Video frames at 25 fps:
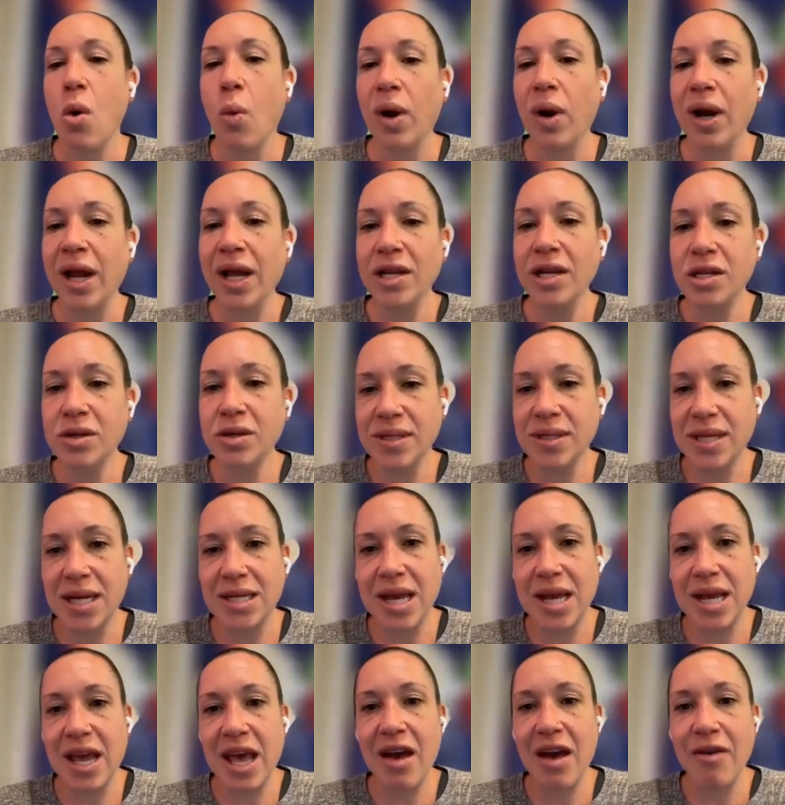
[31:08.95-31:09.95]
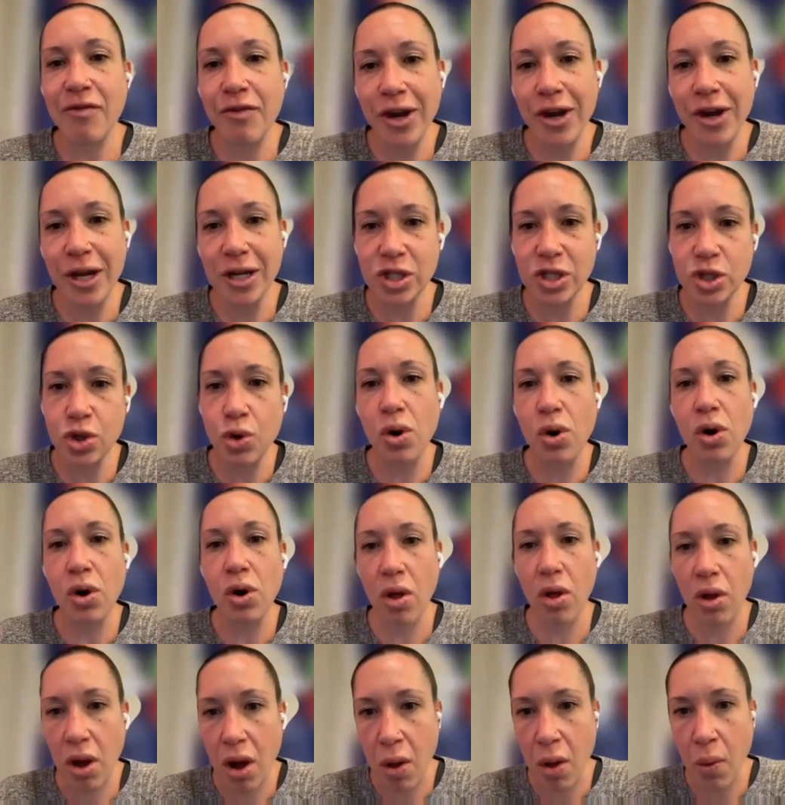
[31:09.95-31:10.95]
what I do is I take every
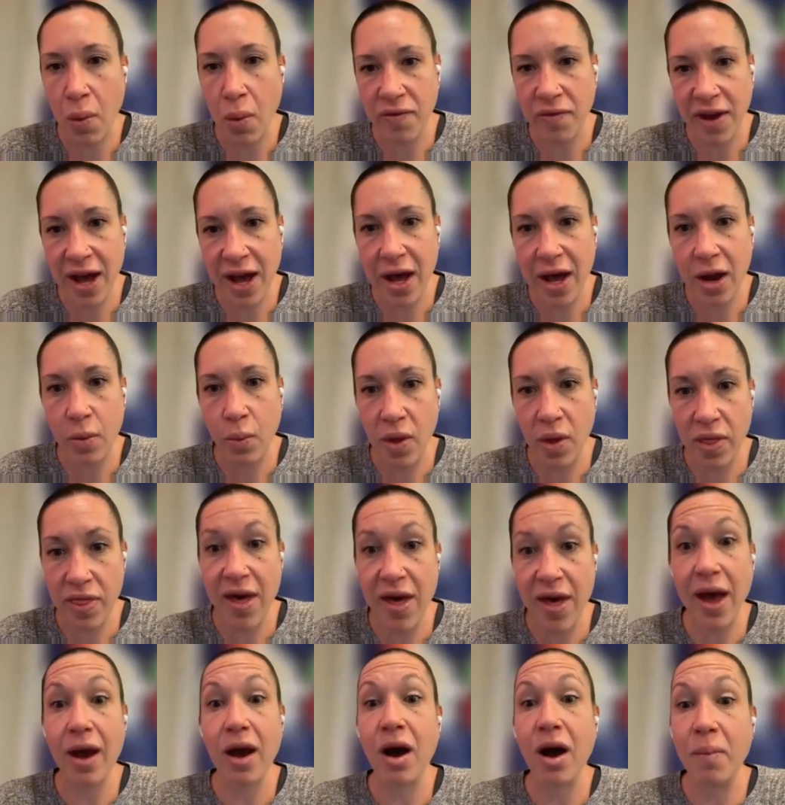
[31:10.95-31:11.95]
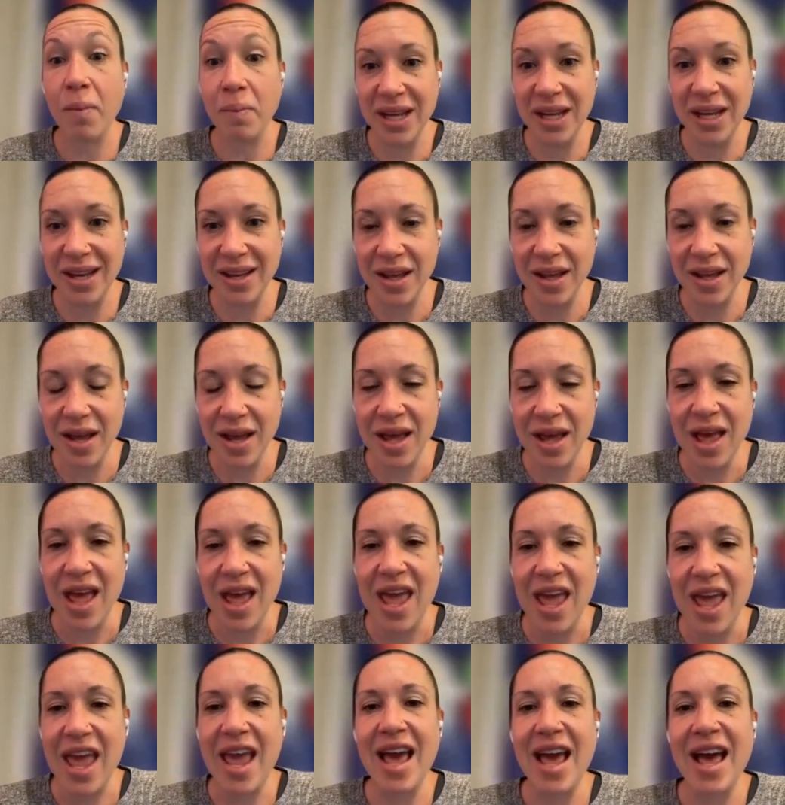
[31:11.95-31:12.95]
historical call we've had with that company
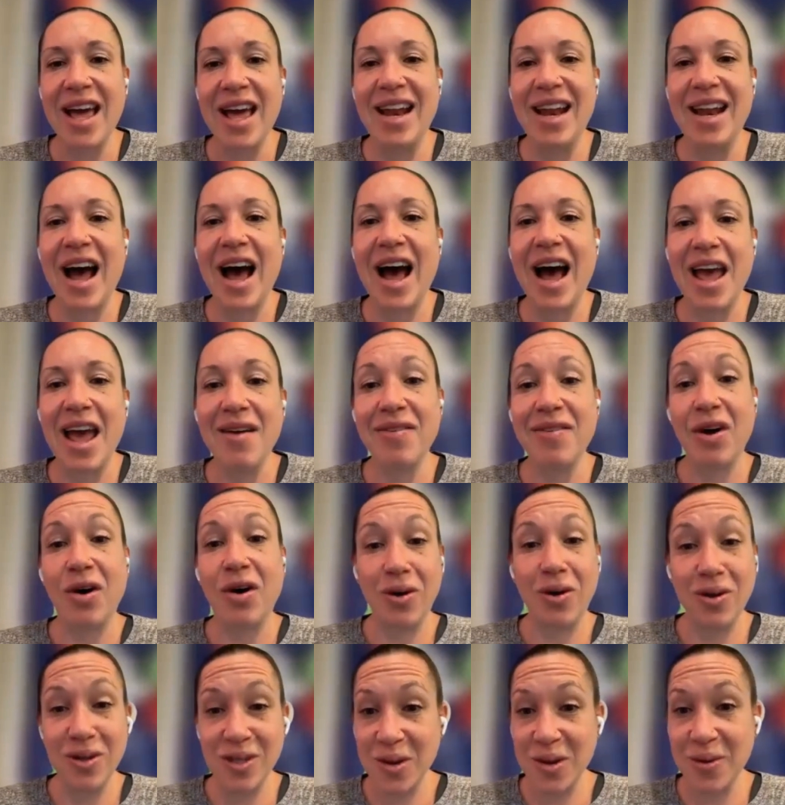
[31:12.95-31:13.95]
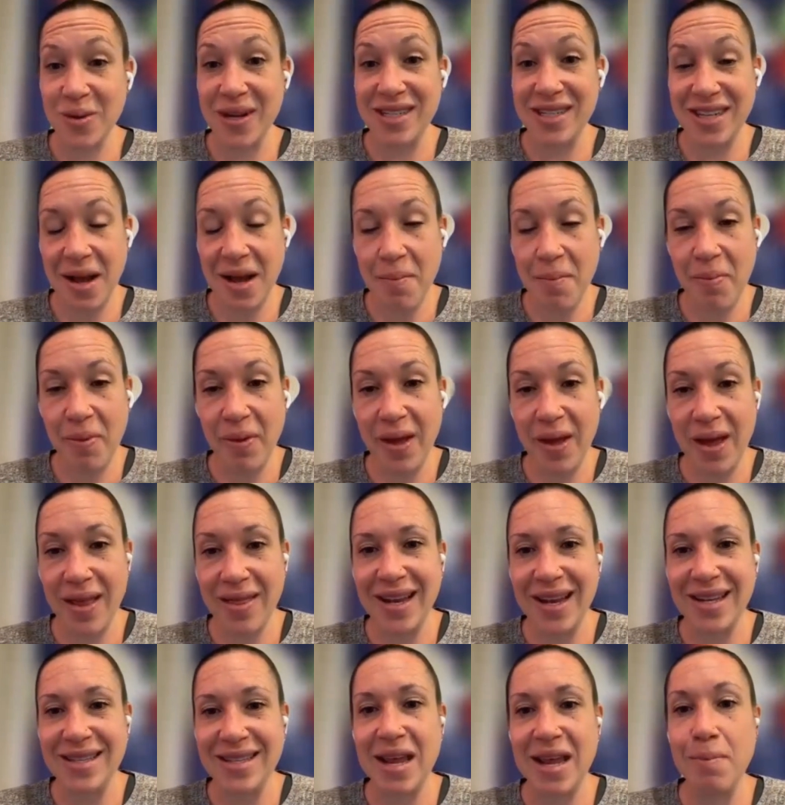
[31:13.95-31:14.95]
And I have also a
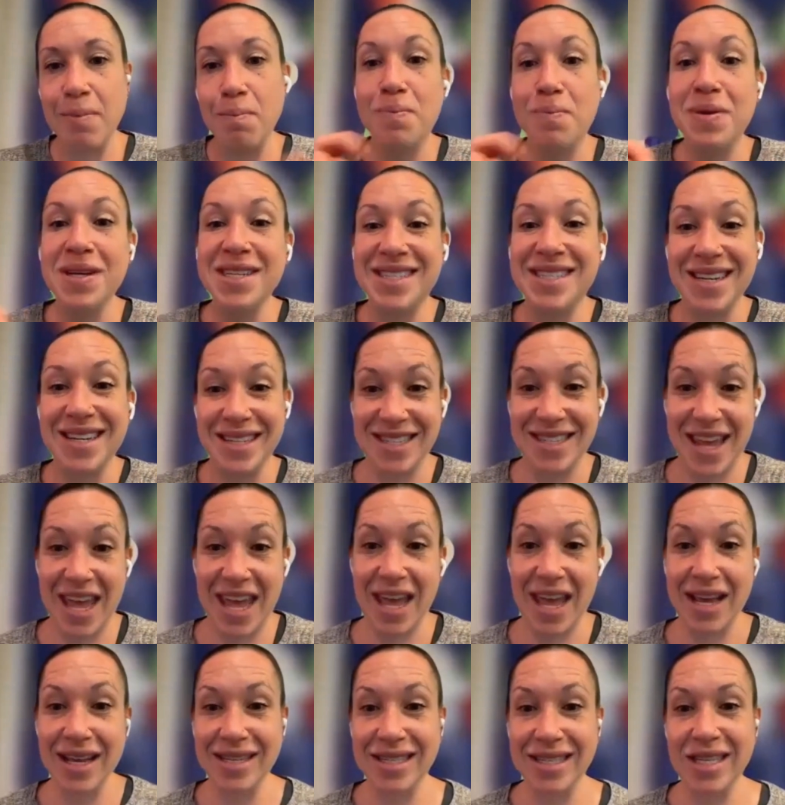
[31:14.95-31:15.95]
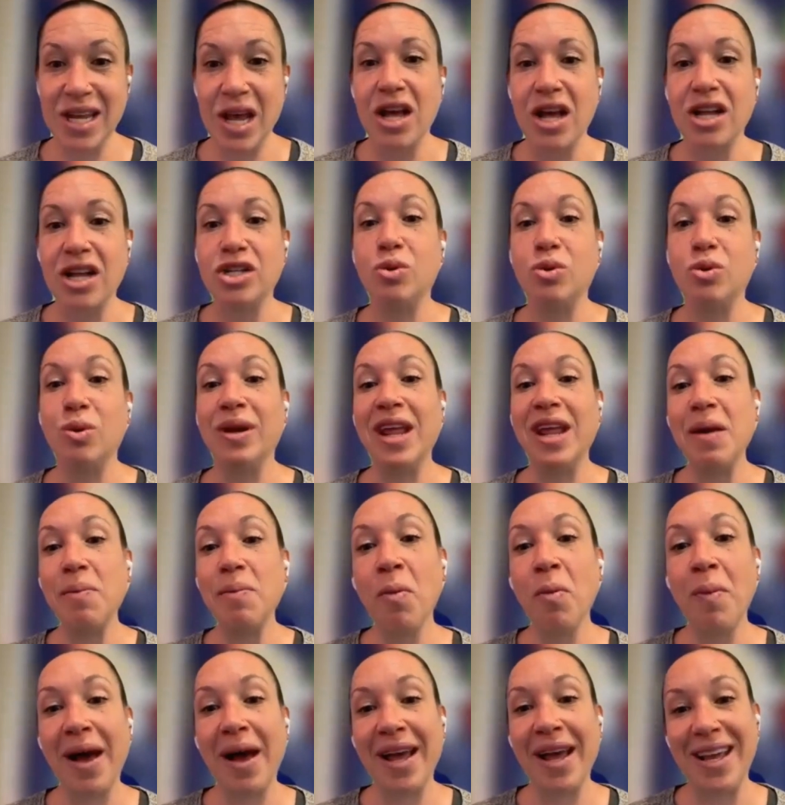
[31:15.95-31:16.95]
template that's a business case to
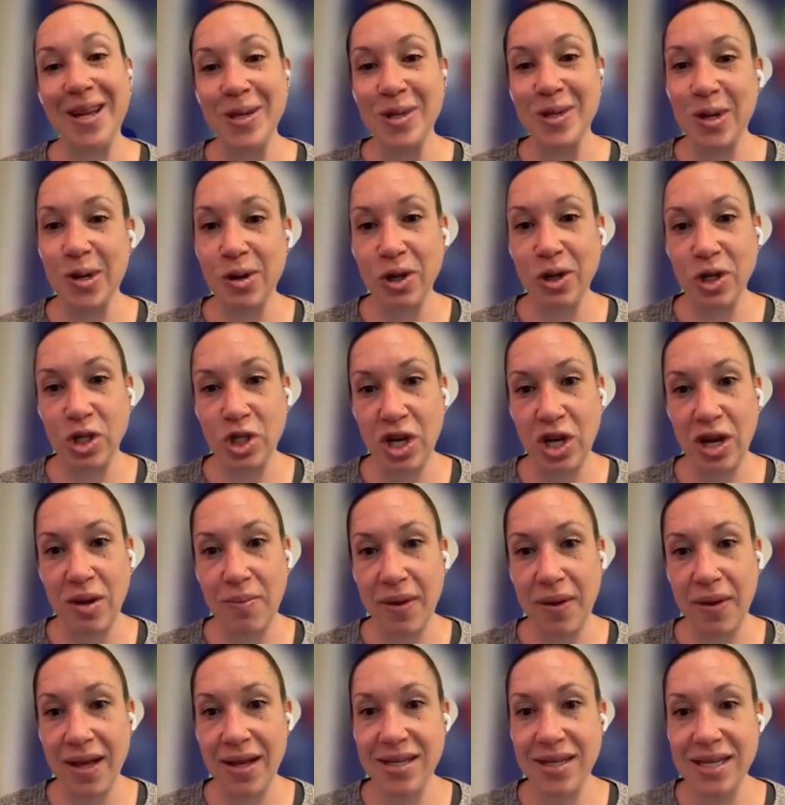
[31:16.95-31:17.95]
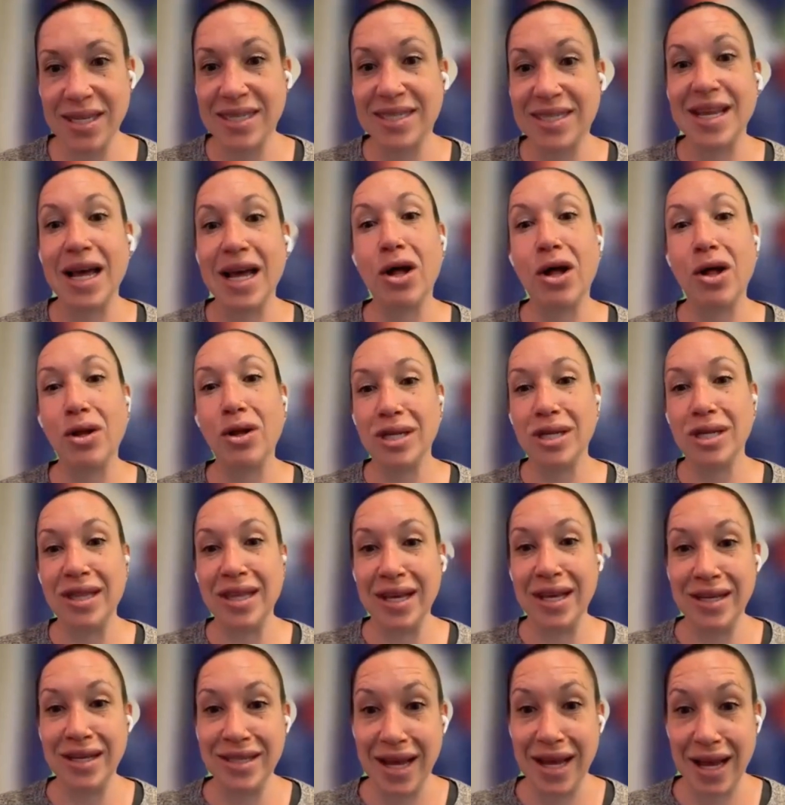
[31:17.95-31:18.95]
enable my internal champion to sell to
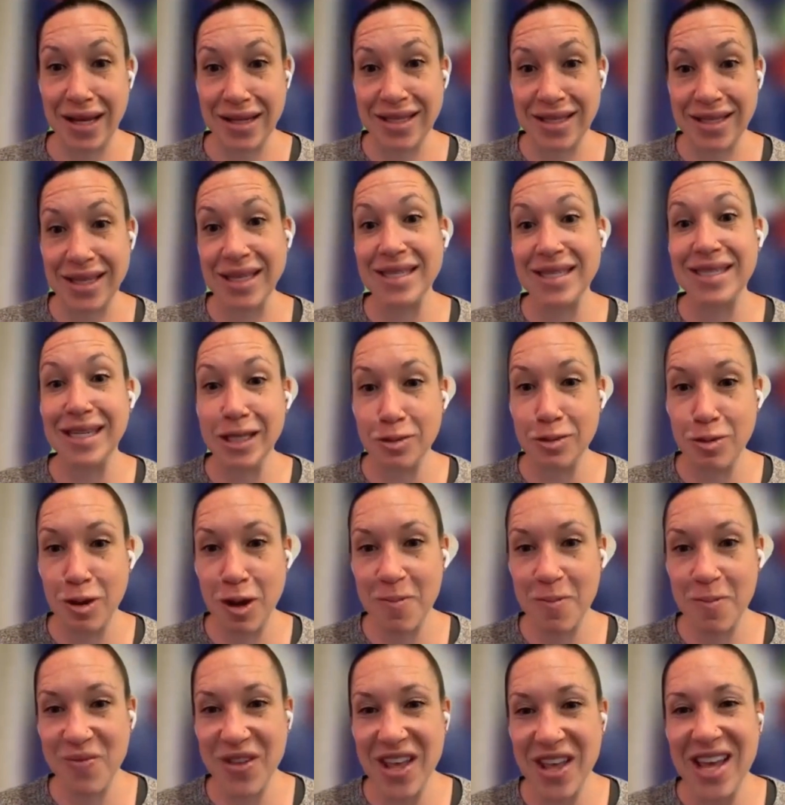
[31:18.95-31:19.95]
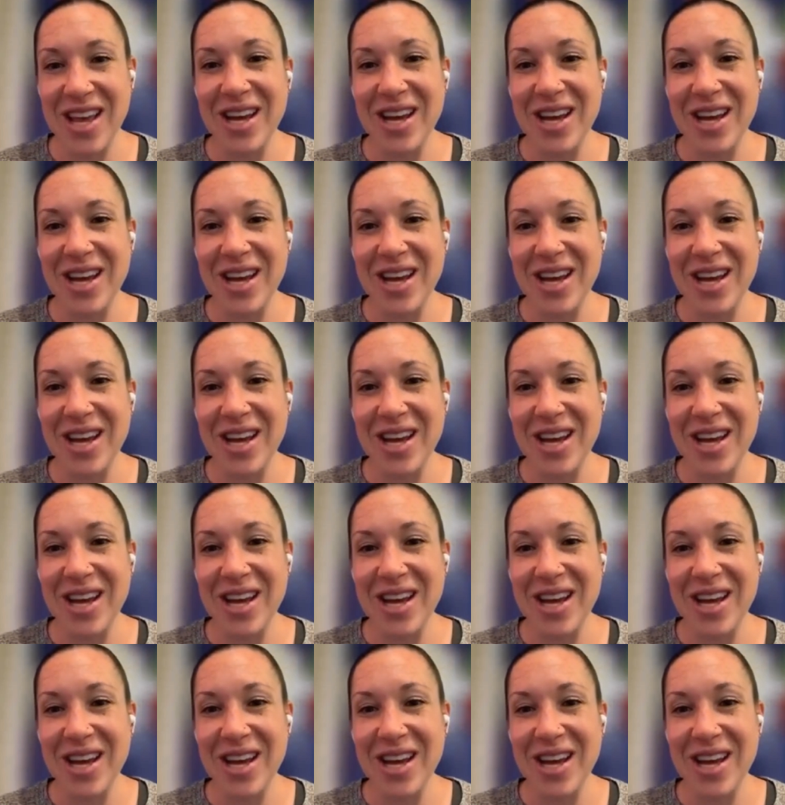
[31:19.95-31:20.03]
the execs in the C-suite.